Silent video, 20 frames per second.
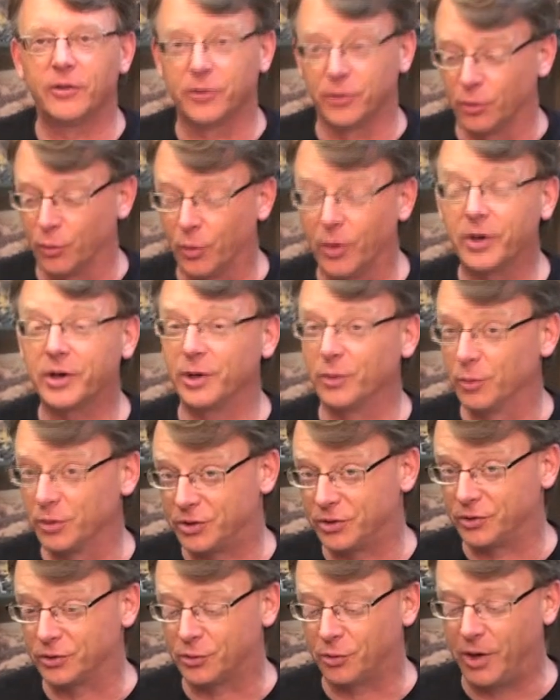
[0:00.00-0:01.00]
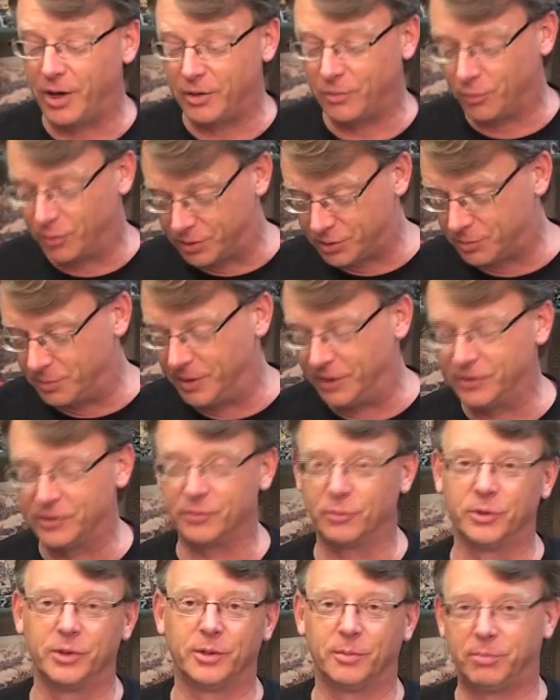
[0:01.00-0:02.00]
They're working, which is great, which
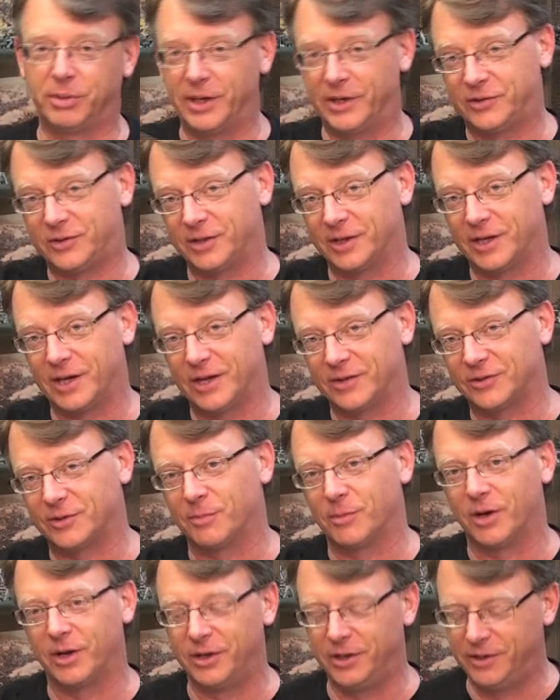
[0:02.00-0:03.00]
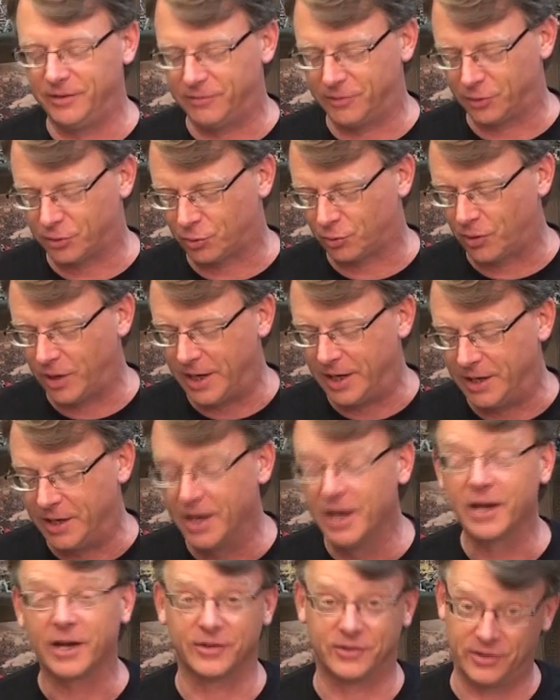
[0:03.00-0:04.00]
means that when you're placing it on some uneven terrain,
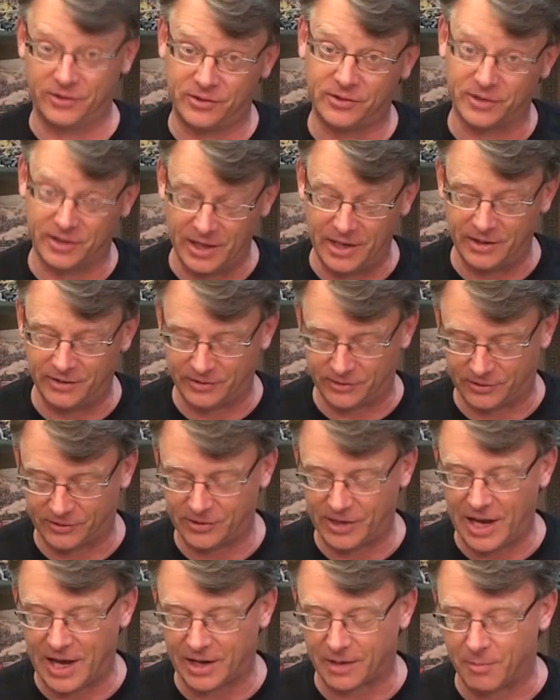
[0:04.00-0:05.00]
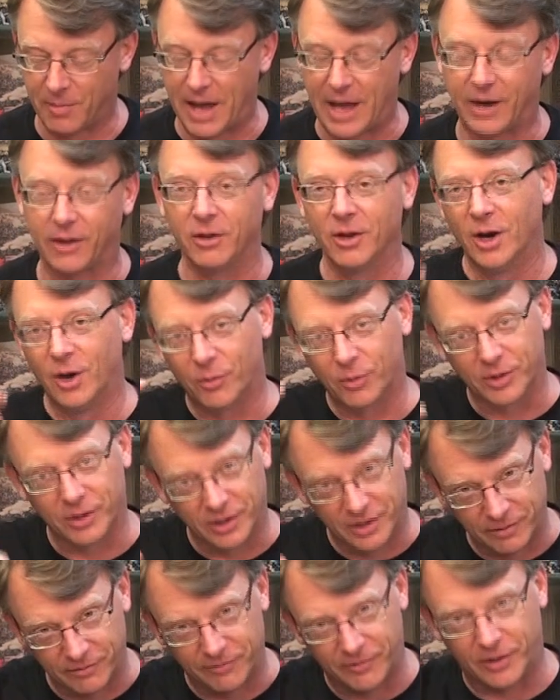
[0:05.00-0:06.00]
because this again is a static model, we're
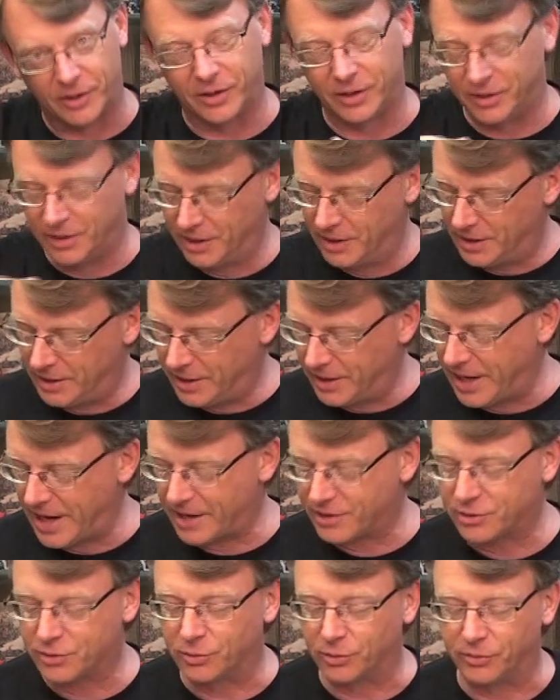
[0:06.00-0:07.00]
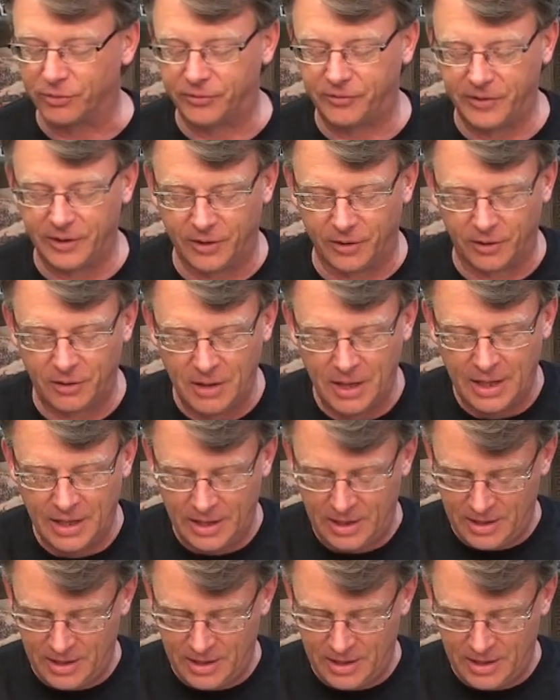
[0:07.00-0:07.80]
going to get a very natural feel.